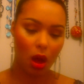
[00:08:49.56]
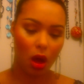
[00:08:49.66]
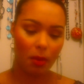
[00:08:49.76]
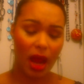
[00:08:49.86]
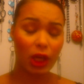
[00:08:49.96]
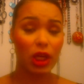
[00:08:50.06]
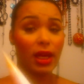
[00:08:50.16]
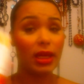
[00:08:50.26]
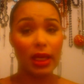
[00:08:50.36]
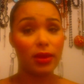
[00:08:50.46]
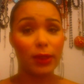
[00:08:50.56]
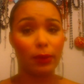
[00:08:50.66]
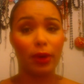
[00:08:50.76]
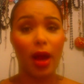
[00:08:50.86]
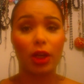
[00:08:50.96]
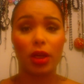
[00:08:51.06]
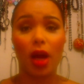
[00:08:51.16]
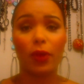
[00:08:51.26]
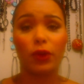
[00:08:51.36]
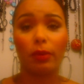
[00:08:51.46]
And actually, I didn't get this from her, actually.
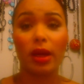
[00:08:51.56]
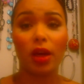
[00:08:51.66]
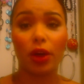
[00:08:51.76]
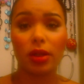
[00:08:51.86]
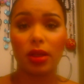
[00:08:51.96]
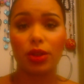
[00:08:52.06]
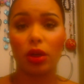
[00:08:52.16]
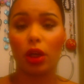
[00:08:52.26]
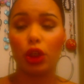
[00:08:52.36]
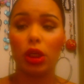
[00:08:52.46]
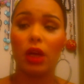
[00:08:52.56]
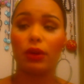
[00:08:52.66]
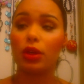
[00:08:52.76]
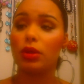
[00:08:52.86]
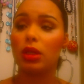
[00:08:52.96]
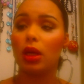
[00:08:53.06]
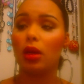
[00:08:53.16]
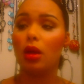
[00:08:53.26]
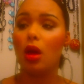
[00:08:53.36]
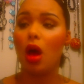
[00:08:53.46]
I got this from my younger sister because she never used
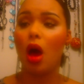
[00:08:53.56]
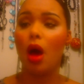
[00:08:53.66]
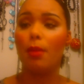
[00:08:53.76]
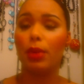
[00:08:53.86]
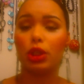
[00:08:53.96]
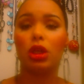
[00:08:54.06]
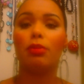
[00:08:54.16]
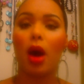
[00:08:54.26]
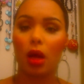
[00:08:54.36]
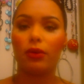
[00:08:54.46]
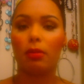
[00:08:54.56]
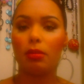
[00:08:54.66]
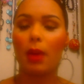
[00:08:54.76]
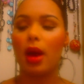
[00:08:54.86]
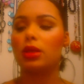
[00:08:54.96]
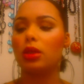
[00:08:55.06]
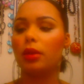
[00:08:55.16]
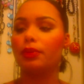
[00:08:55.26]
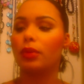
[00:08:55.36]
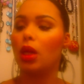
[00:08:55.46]
it. But she bought it from my
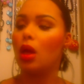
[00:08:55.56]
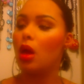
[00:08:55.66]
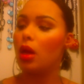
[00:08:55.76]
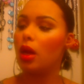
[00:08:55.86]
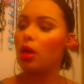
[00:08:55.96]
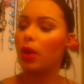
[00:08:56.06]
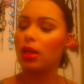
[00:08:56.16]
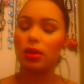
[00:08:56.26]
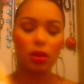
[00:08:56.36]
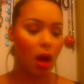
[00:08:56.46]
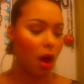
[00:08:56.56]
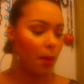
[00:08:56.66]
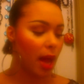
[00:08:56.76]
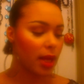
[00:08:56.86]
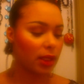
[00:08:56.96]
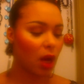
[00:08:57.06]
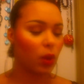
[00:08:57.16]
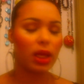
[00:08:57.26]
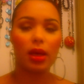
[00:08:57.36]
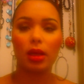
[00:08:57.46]
pastor. Anyways, I like that
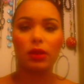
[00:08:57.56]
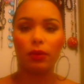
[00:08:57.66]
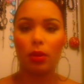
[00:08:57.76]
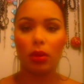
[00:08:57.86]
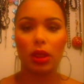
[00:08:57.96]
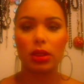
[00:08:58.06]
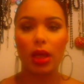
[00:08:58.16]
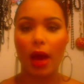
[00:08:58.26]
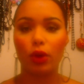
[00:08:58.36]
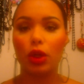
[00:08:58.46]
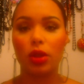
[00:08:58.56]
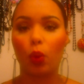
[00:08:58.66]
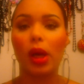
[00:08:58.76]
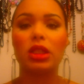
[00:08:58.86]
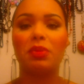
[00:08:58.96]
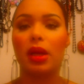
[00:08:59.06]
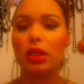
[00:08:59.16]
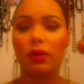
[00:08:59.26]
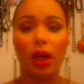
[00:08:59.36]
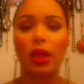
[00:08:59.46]
one. Again, I've only used it once, but
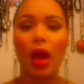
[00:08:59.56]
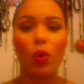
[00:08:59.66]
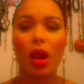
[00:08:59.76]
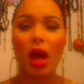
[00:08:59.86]
it's very lightweight.